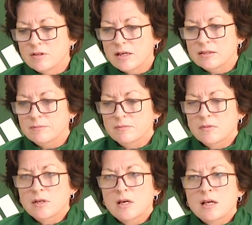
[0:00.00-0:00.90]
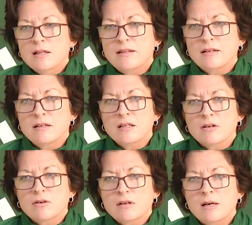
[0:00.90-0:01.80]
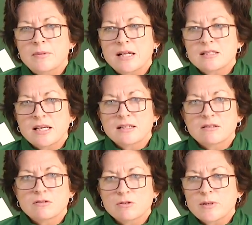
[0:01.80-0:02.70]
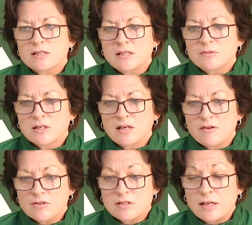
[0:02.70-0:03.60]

You know, I'm not saying they're the two best teams in the conference.